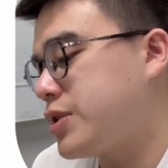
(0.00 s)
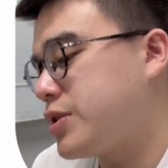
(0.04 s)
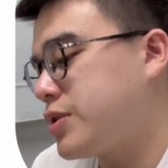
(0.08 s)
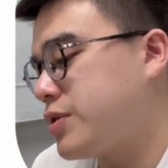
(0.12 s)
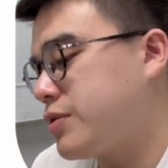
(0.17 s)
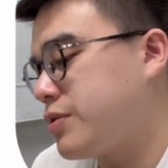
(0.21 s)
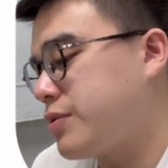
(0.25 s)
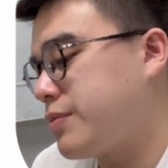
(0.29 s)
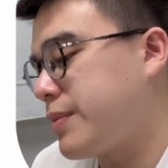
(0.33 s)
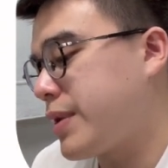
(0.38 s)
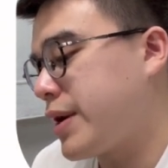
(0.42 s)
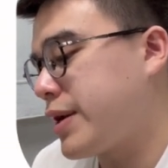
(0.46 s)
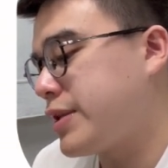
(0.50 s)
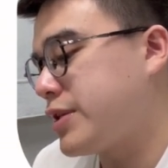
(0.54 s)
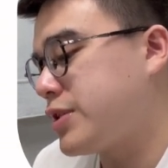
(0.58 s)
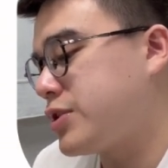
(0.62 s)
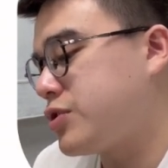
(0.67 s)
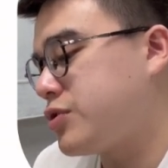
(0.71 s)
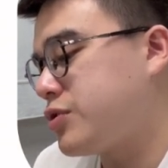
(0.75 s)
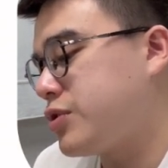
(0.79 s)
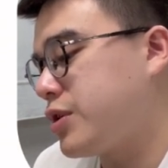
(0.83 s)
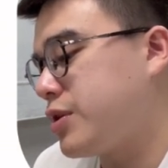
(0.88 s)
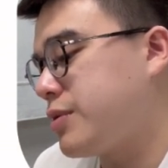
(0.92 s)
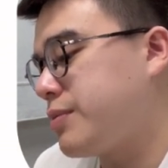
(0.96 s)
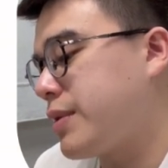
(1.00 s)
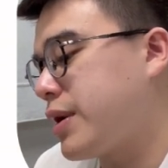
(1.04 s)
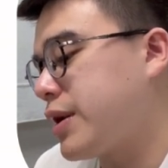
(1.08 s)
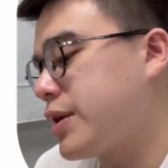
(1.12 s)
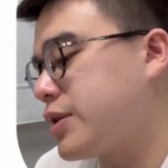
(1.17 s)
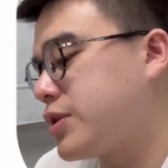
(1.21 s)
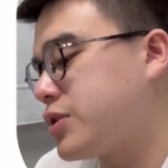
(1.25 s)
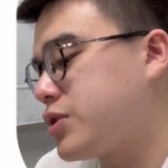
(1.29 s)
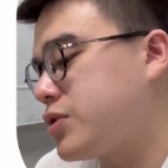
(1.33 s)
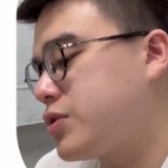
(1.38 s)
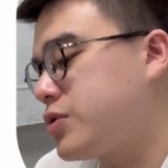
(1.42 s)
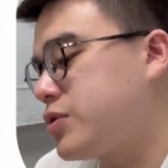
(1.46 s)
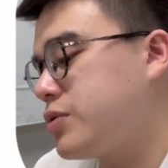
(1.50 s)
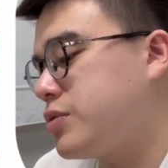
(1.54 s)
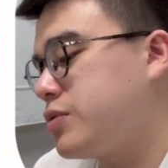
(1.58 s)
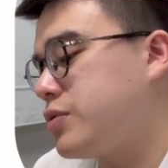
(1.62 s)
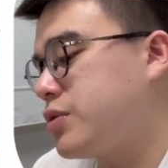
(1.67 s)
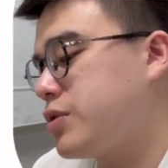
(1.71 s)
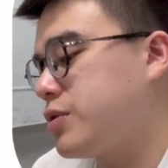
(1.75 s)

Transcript: so minus 3 minus 2,